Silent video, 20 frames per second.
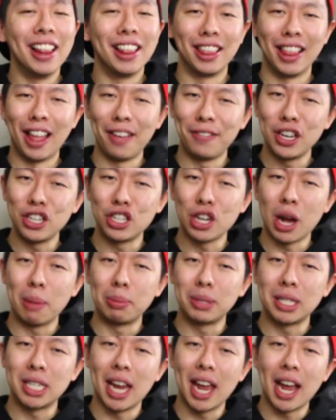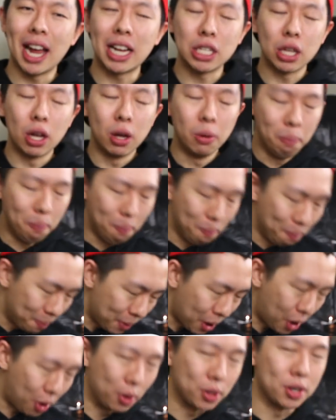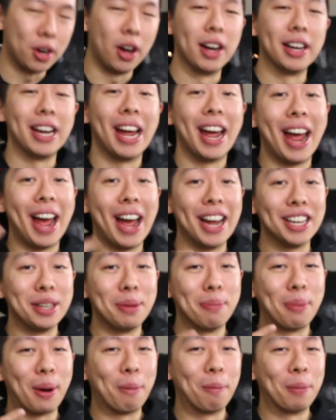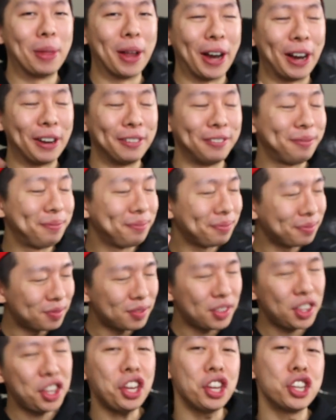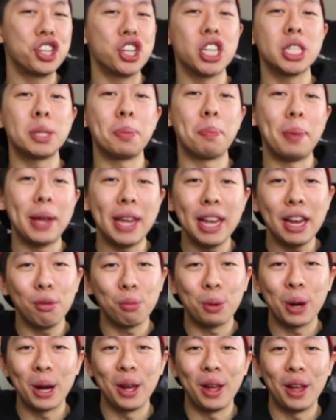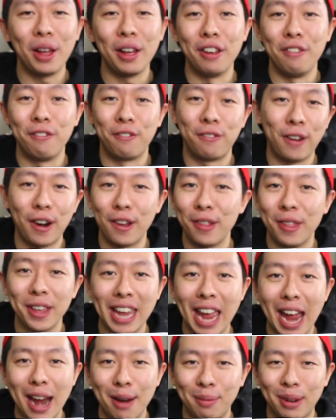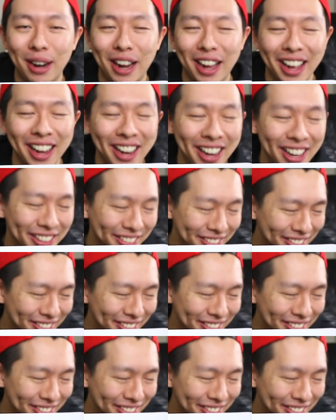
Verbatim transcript: Love you, chopsticks. Hold on, I had to burp there. Just being real in front of the camera.